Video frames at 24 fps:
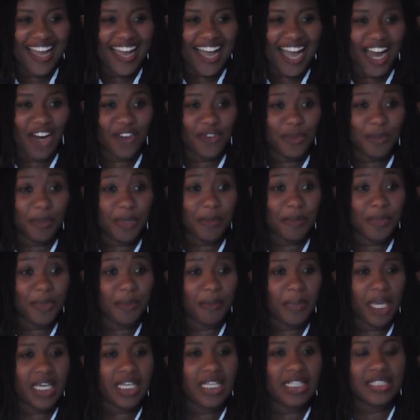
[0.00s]
I remember
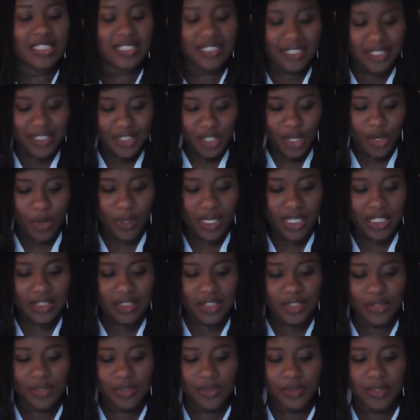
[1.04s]
making snow
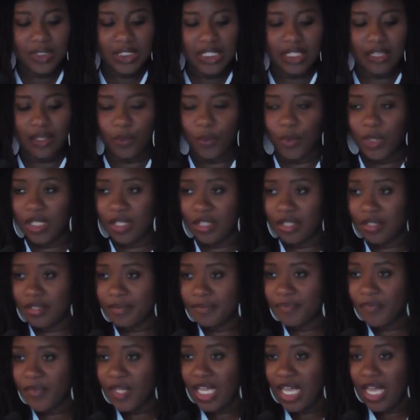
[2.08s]
angels in the
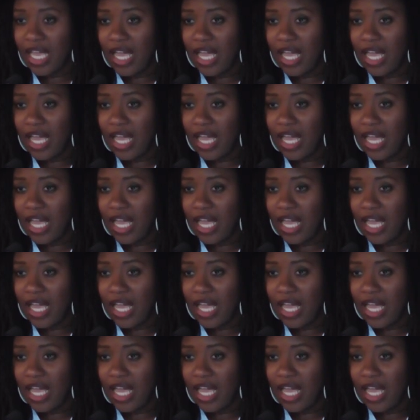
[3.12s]
winter.